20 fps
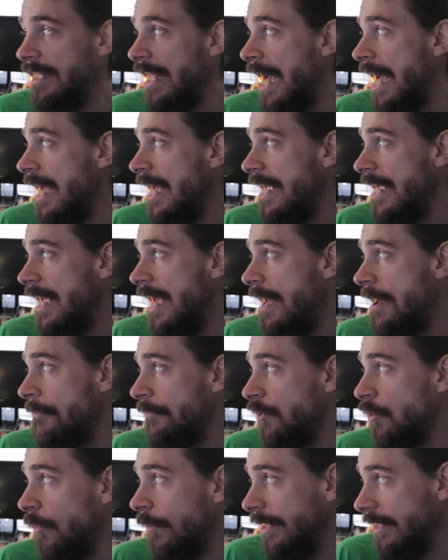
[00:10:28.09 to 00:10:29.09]
I
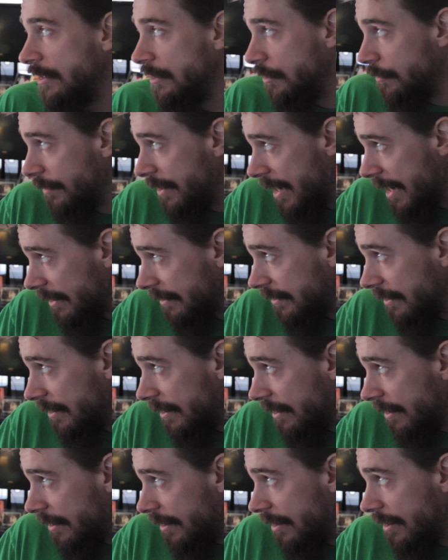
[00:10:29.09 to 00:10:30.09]
am going to get
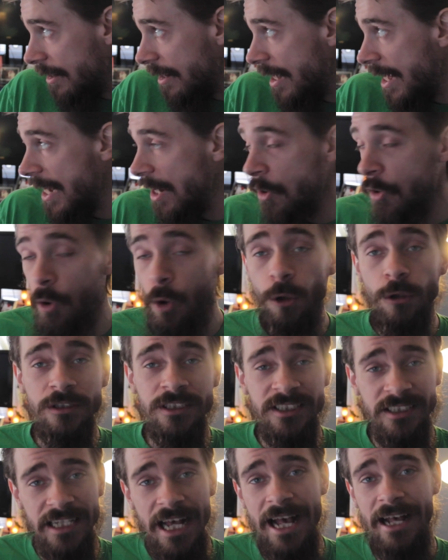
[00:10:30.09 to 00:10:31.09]
a whole
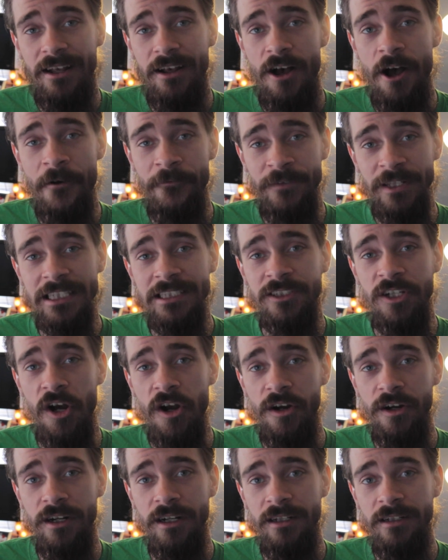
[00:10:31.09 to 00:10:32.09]
set of this
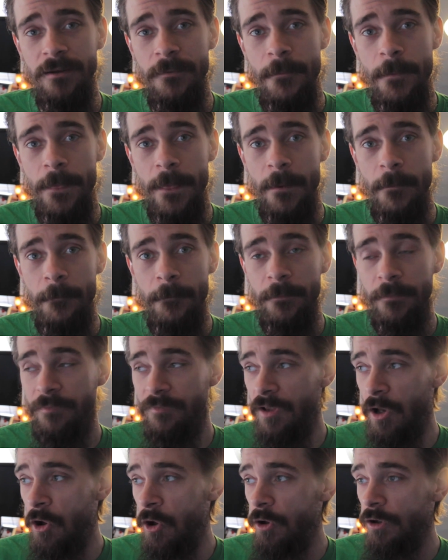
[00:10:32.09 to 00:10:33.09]
card.
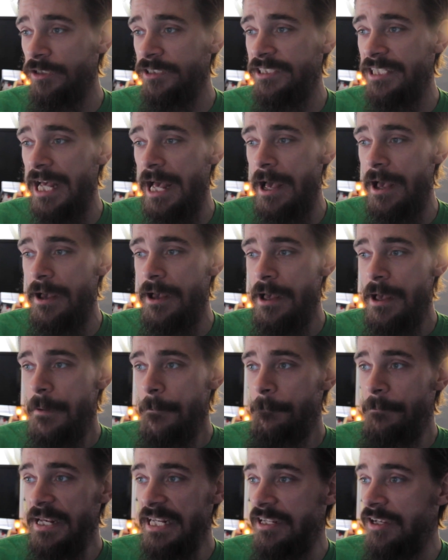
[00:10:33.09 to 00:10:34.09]
A whole
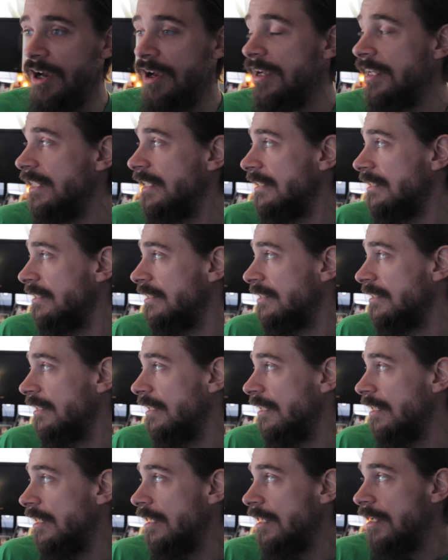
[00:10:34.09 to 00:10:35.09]
set. Because
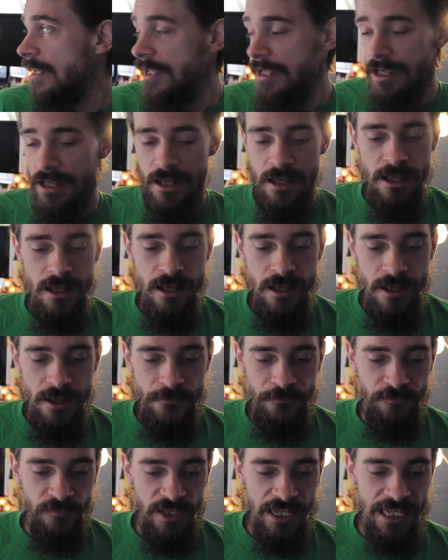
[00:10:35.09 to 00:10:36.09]

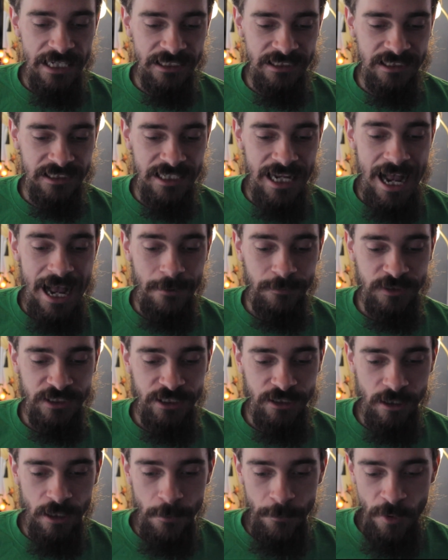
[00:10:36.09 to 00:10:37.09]
it stops
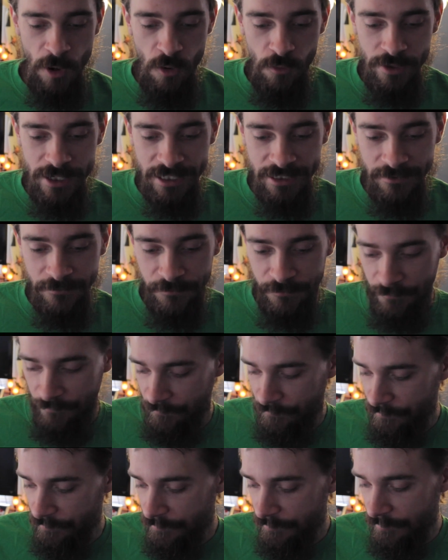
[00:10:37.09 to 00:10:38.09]
your opponent
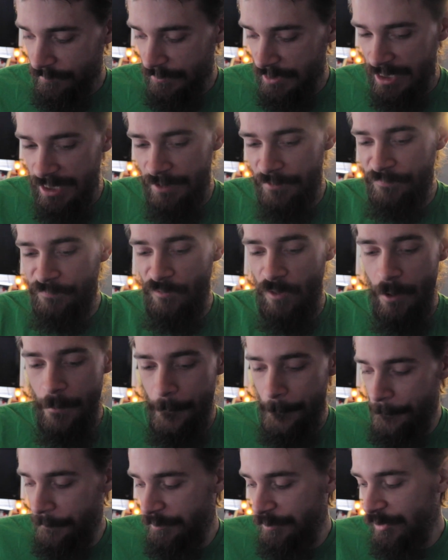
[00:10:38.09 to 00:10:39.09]

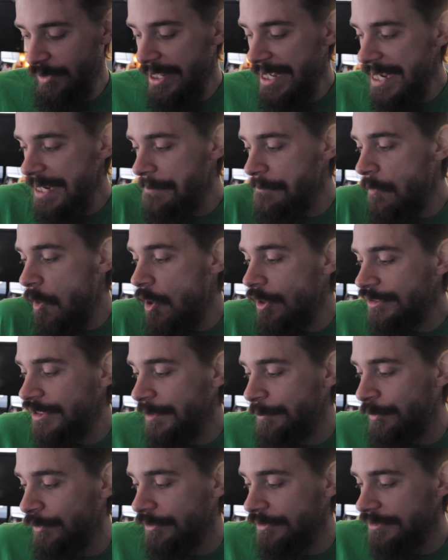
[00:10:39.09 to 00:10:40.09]
from playing
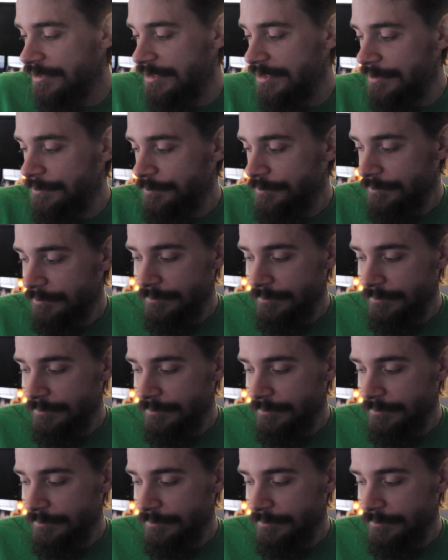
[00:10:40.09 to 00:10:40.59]
multiples,